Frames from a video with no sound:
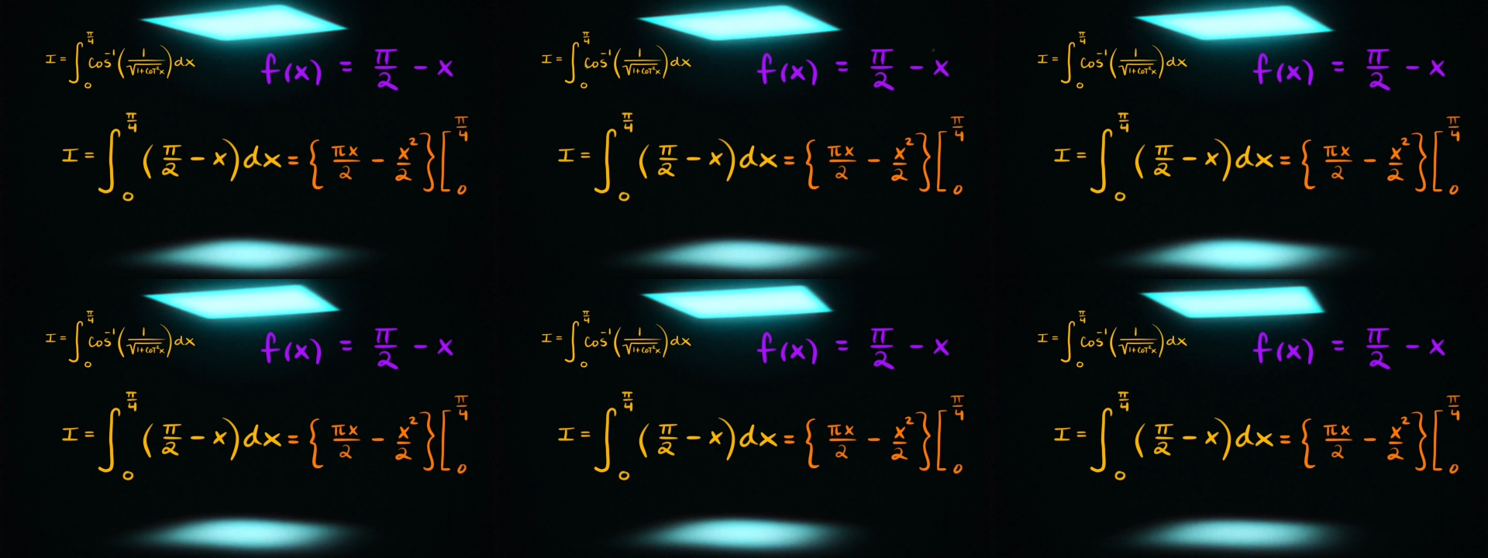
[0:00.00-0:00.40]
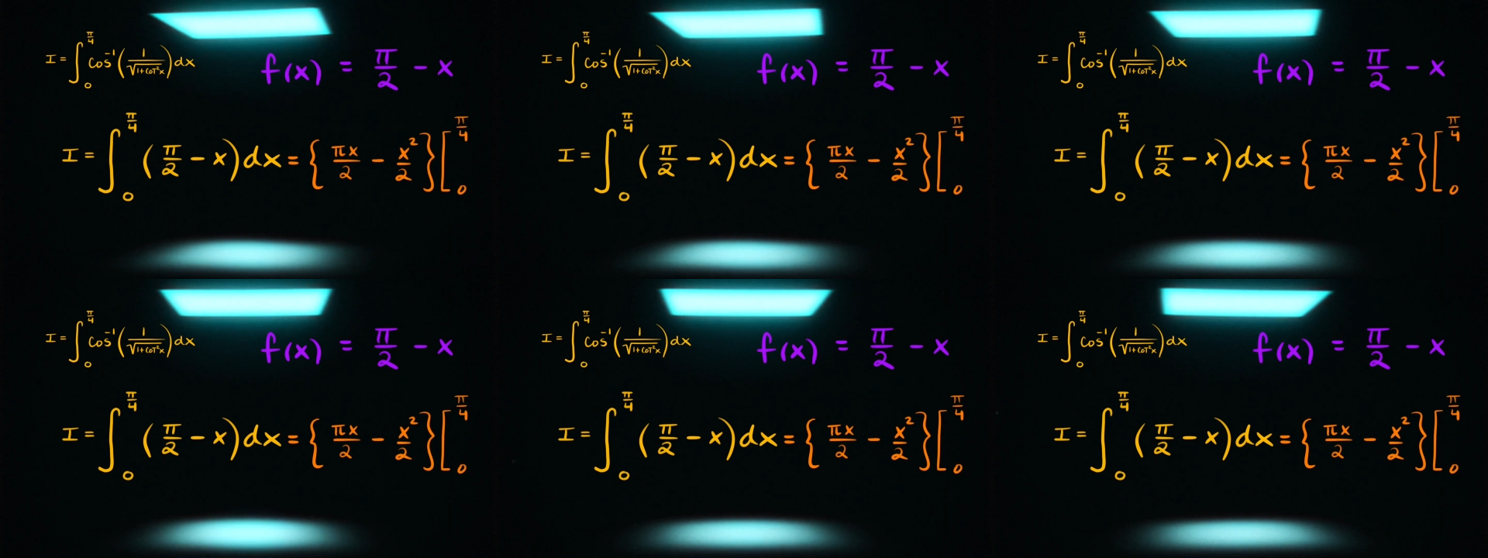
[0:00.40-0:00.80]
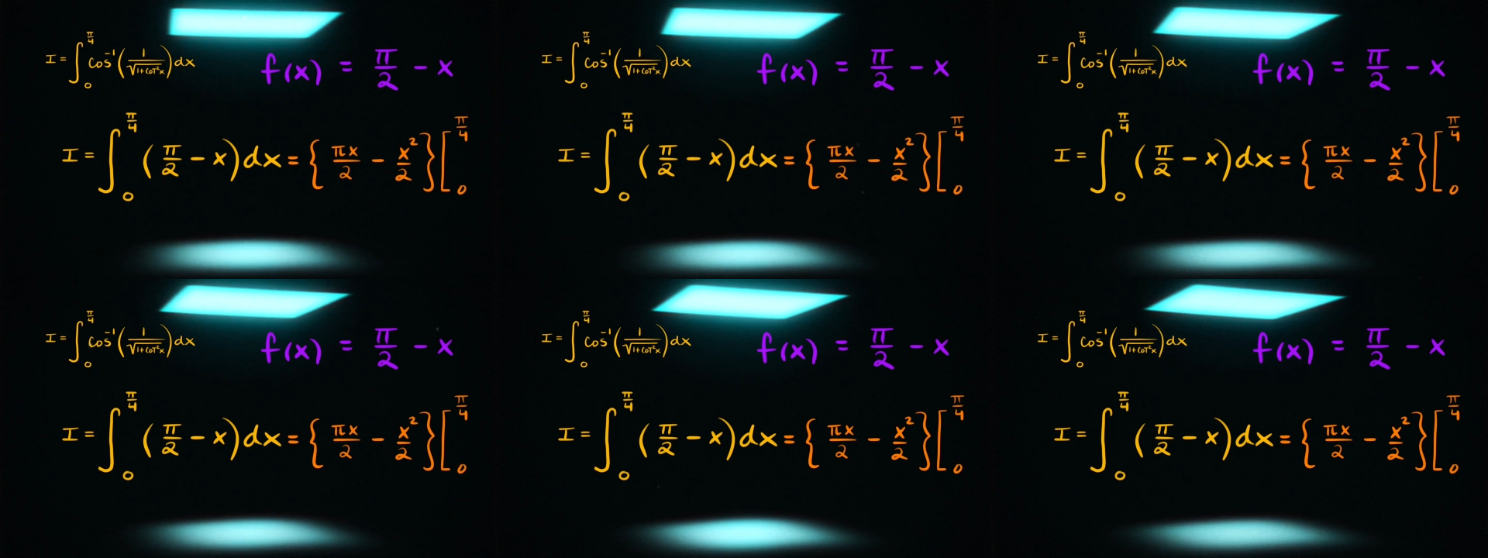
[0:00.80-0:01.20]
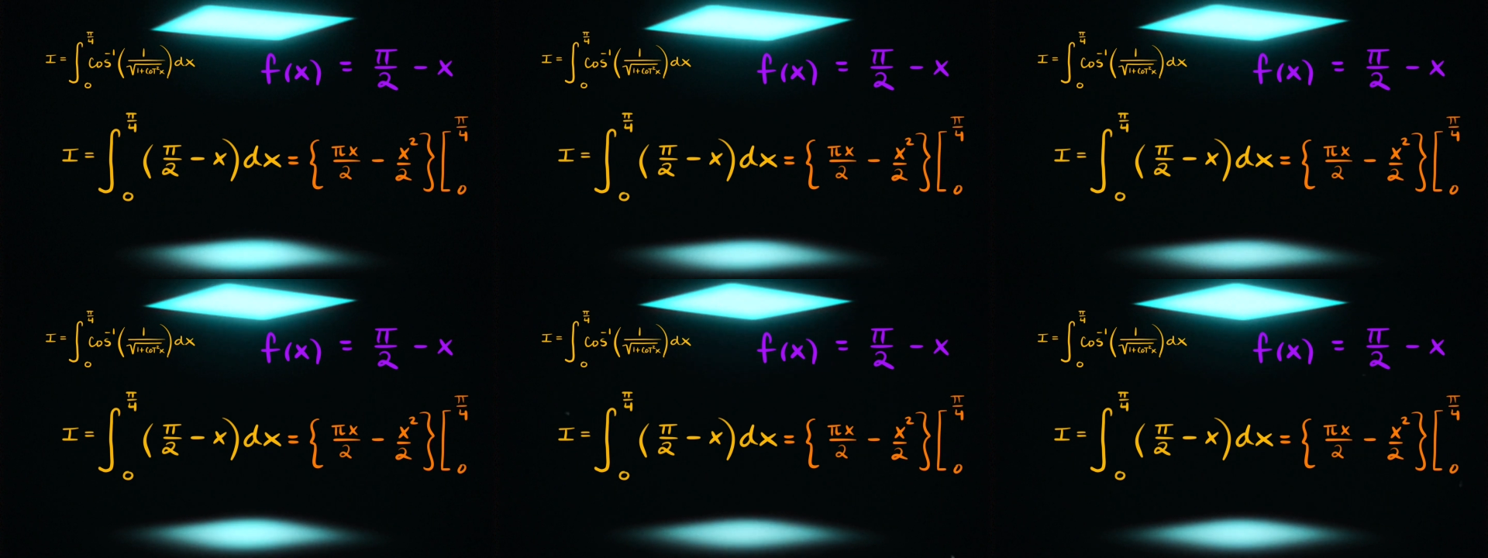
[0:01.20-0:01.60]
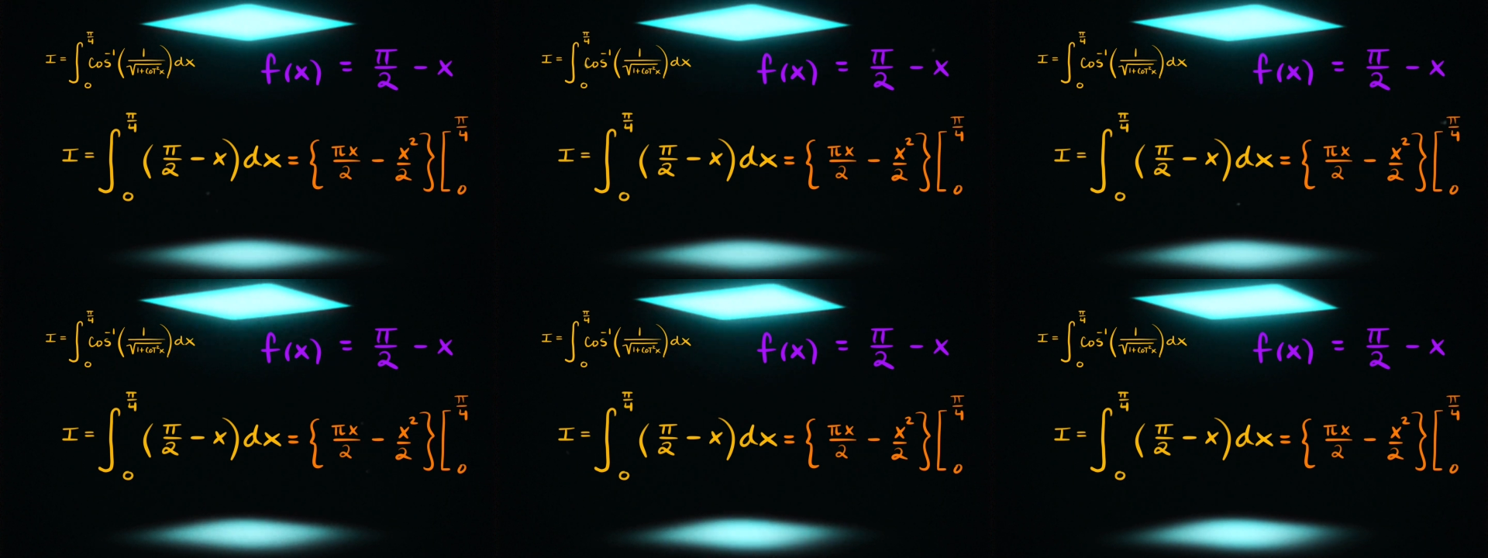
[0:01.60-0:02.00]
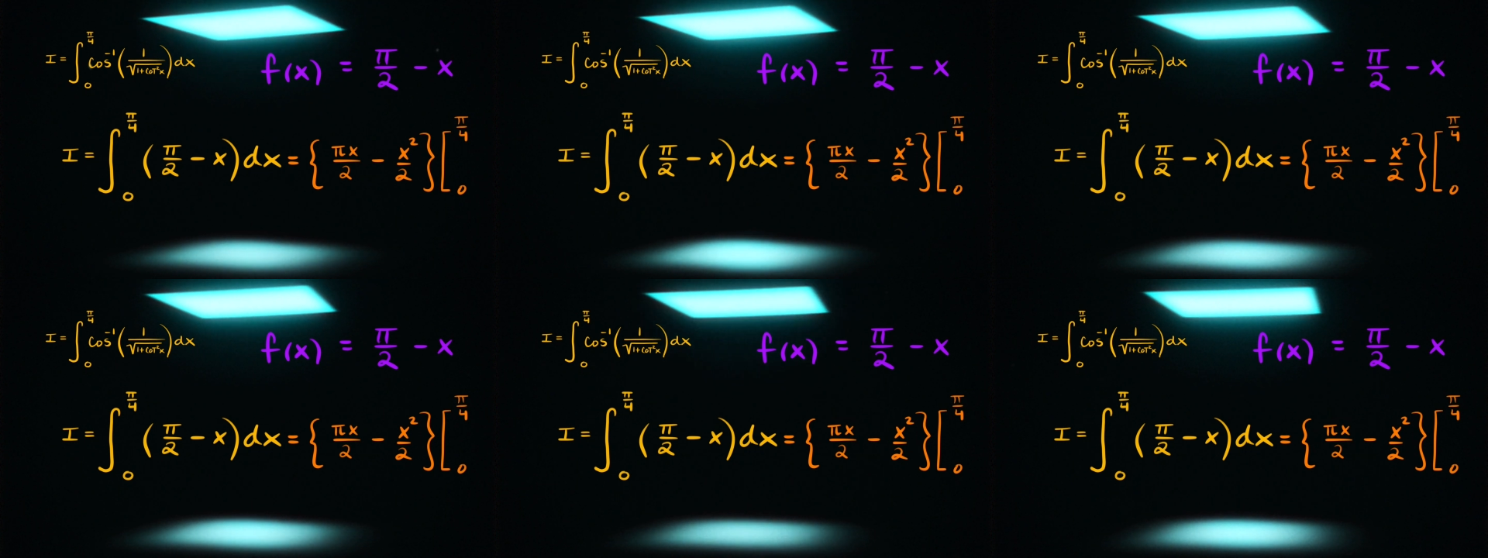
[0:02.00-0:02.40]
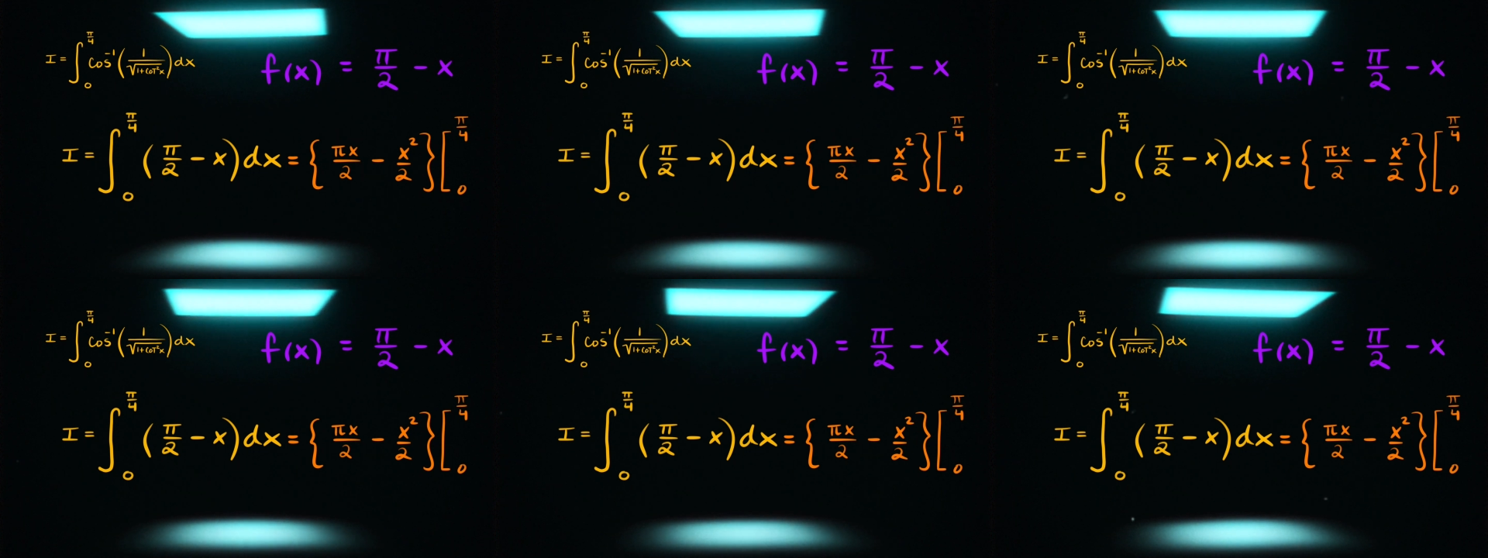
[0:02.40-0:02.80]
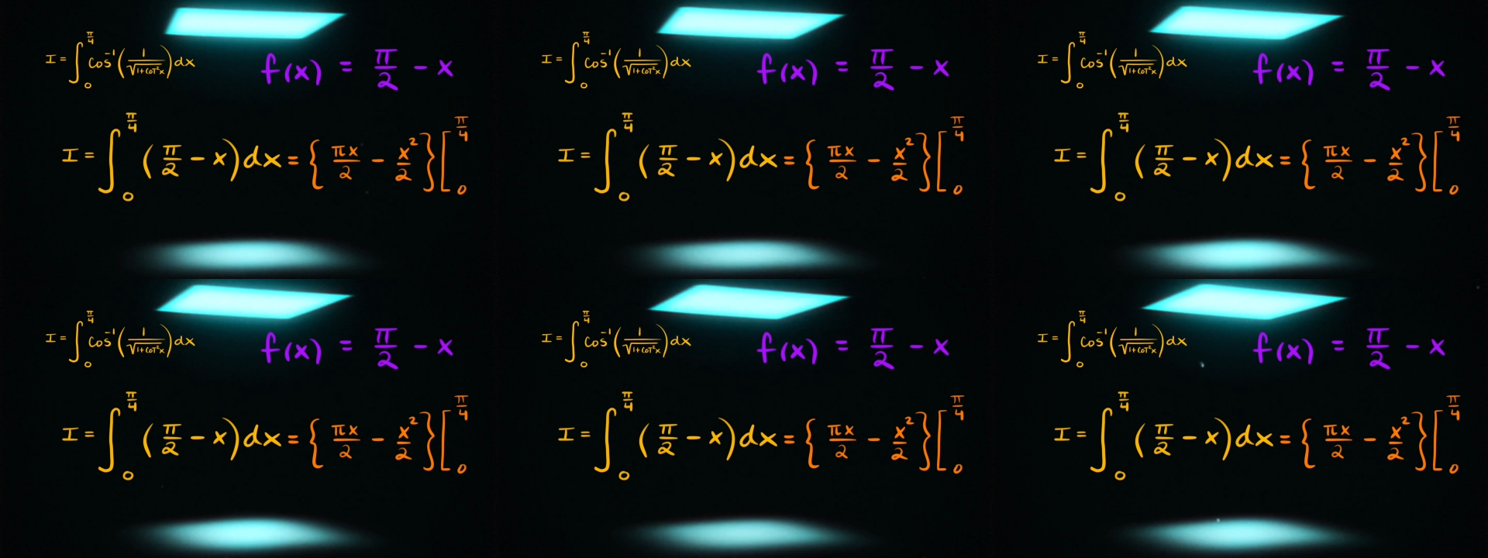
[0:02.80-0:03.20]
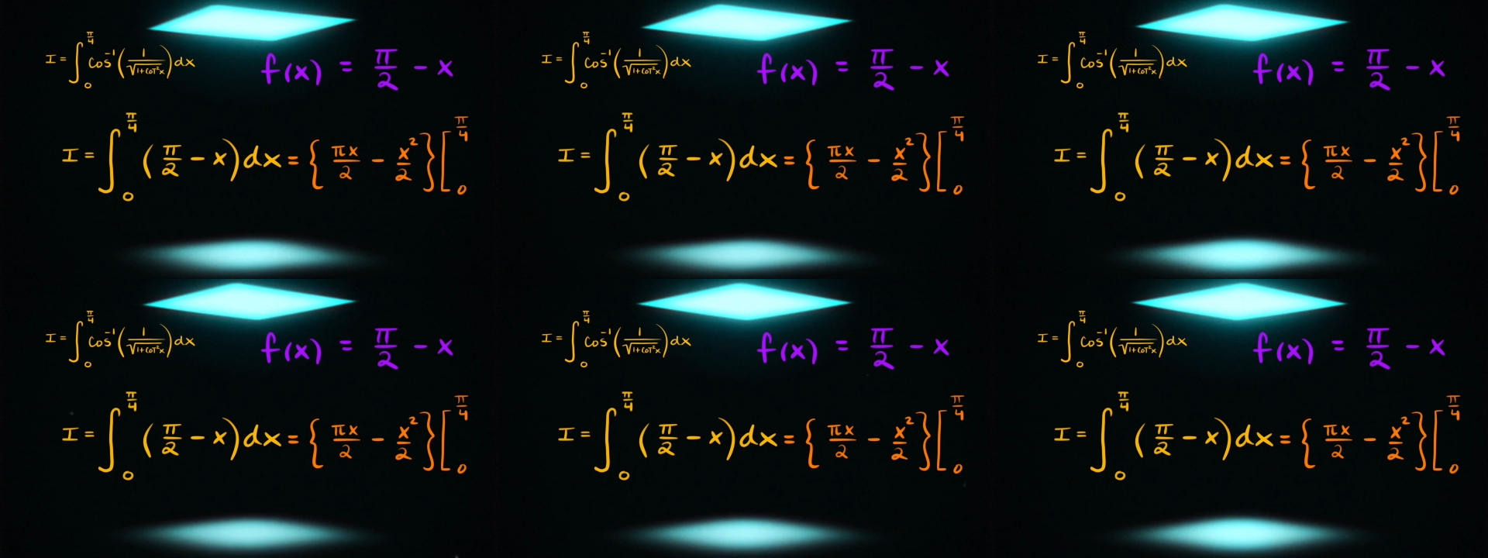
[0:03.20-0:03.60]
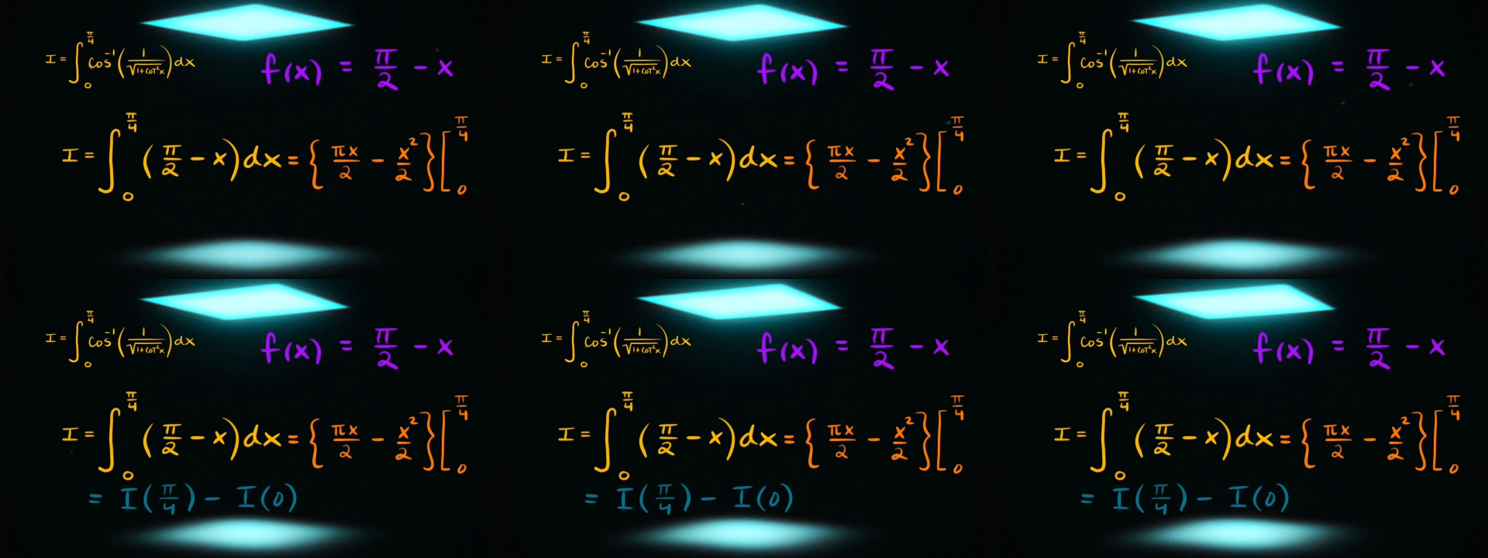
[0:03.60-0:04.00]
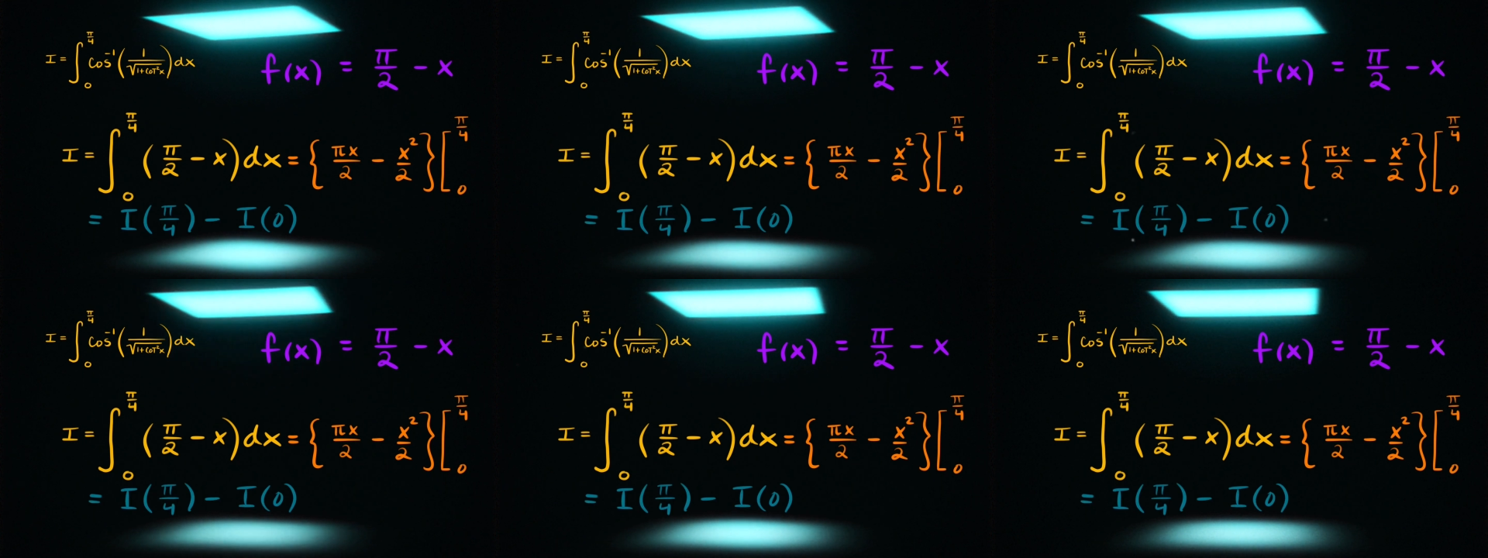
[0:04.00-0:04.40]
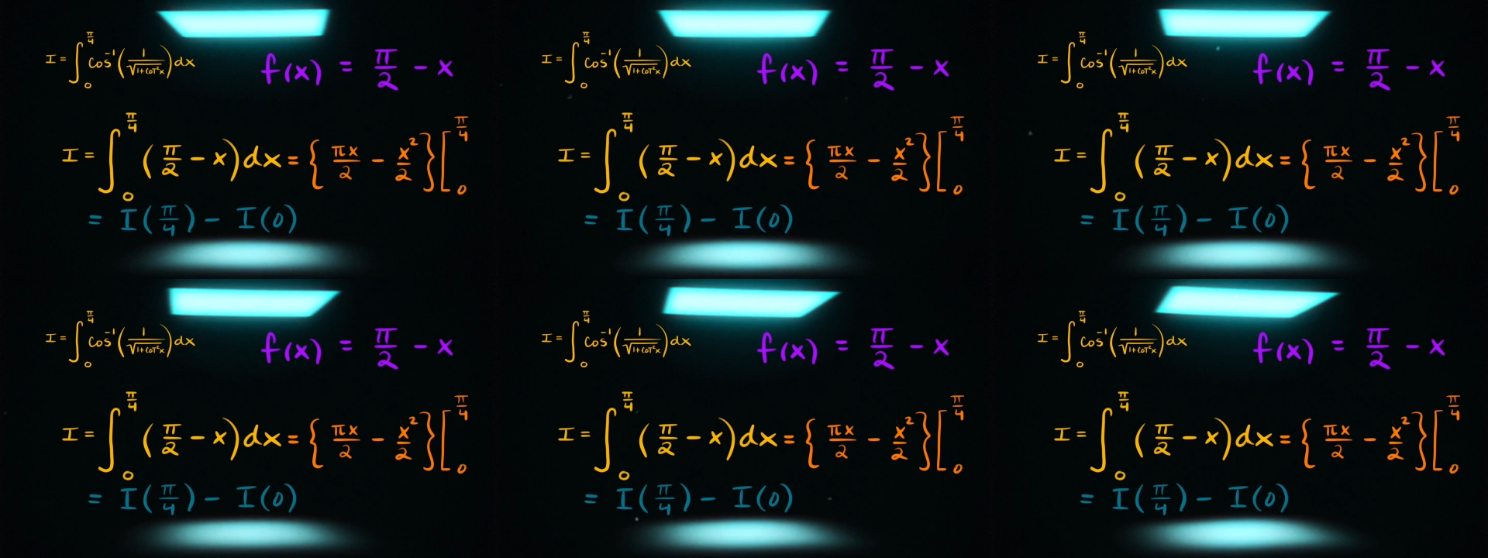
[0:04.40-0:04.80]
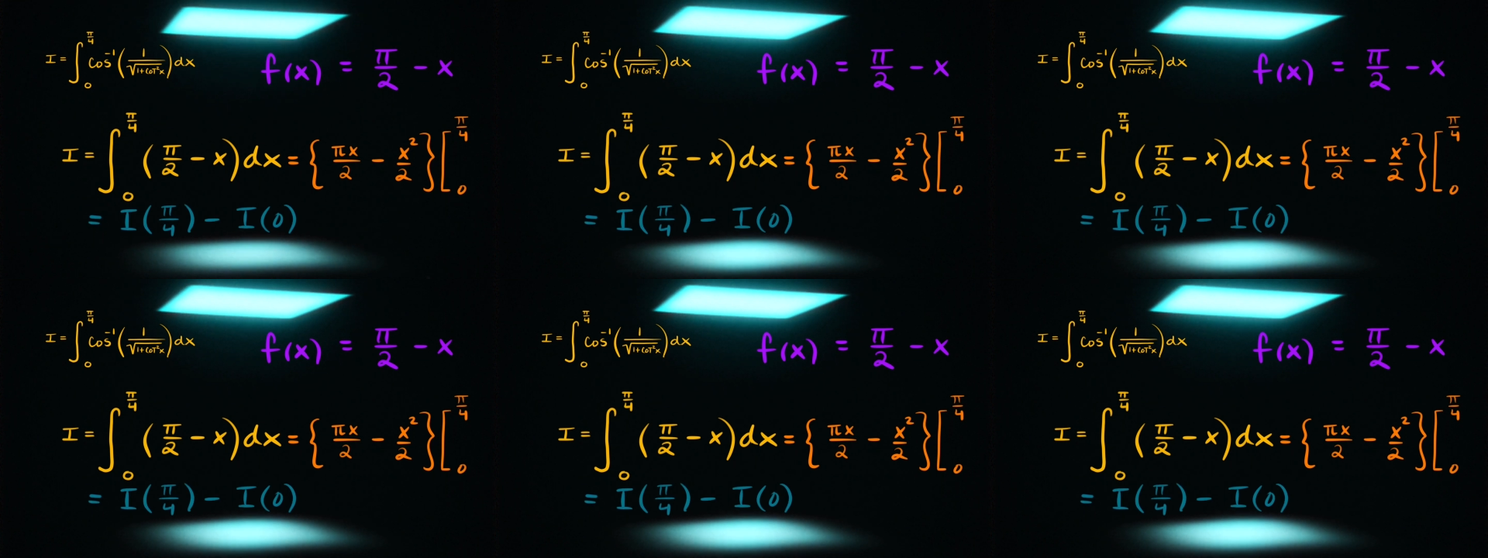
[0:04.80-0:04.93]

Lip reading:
Nobody's mouth can be seen.